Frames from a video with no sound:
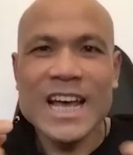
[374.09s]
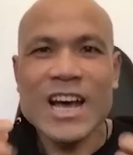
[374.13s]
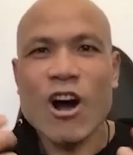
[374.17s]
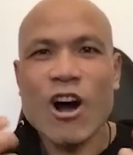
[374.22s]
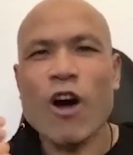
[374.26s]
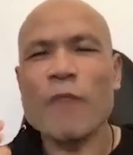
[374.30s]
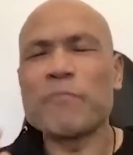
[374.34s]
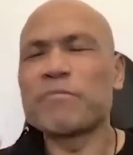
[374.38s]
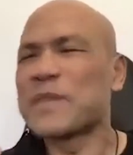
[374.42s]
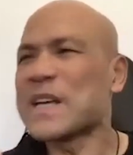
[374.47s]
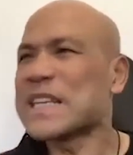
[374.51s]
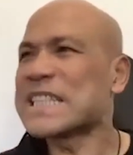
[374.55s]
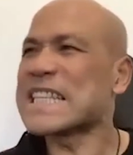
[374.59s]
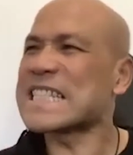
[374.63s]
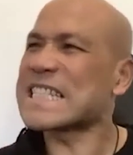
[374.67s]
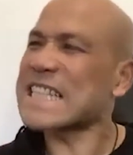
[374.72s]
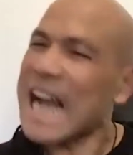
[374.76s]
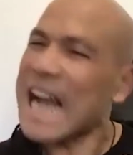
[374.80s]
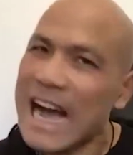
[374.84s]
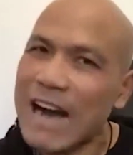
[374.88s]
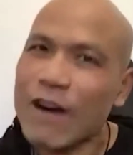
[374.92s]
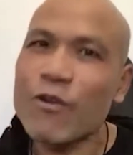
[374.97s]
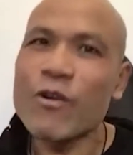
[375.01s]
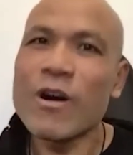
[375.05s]
of this is
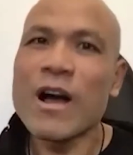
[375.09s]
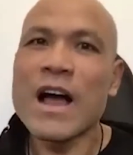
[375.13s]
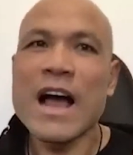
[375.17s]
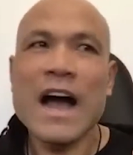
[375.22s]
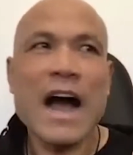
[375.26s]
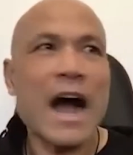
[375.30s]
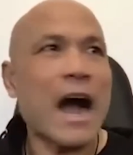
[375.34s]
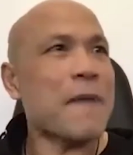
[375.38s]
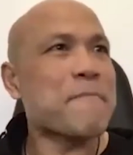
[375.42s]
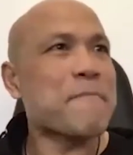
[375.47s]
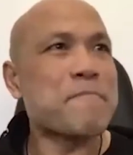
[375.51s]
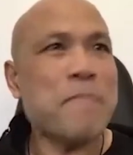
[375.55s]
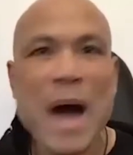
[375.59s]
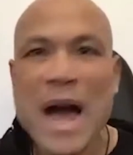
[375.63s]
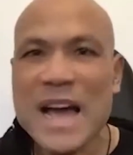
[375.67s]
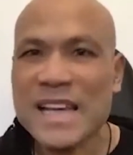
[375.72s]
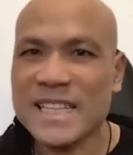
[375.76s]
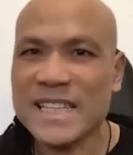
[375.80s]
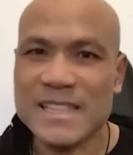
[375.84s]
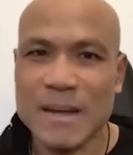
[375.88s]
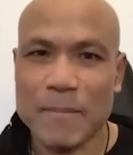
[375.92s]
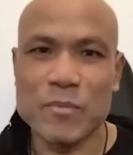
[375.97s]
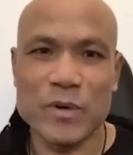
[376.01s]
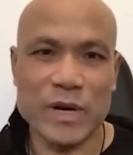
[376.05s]
how I bite
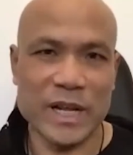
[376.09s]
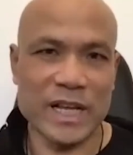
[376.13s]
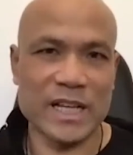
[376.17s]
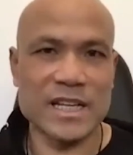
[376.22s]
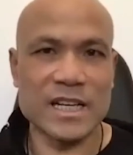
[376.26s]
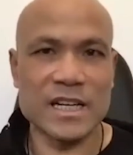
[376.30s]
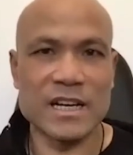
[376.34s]
somebody,